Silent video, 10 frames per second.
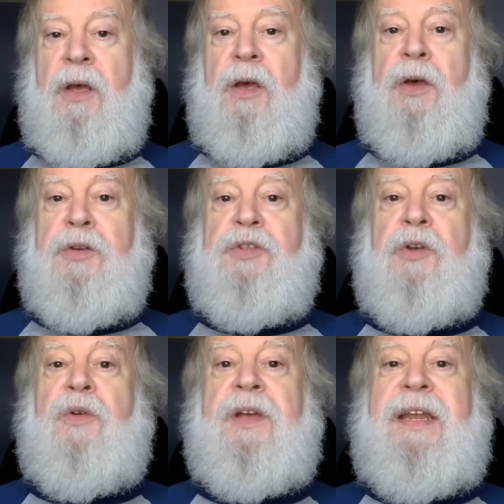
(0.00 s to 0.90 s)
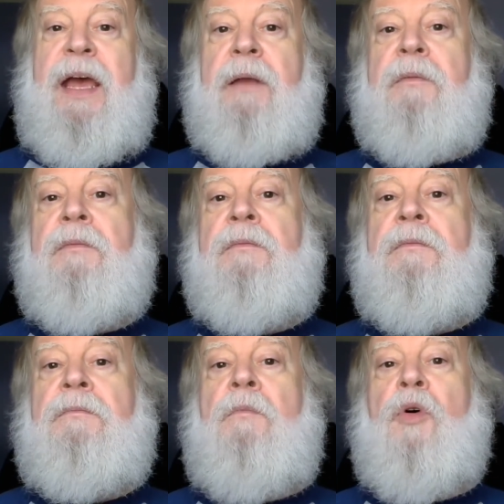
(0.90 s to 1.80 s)
So you can get
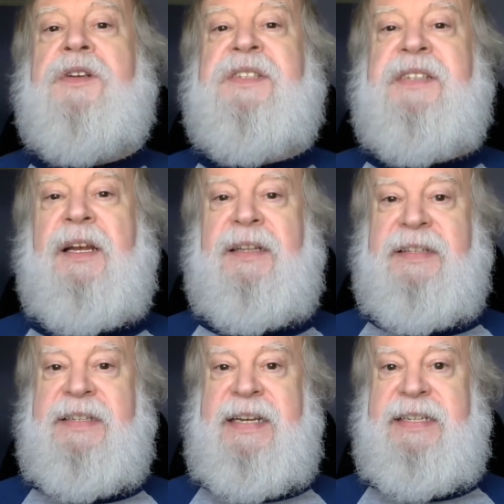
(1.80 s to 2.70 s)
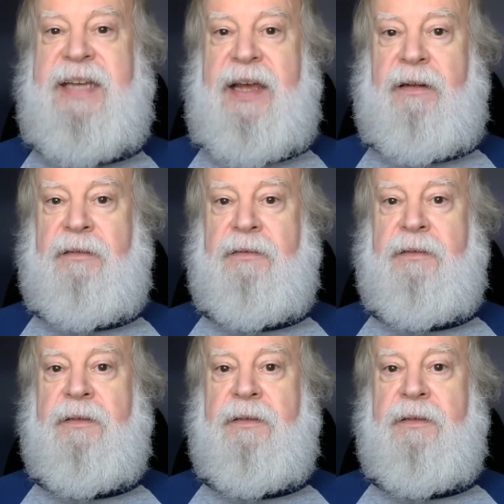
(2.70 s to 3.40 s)
more subtle detail,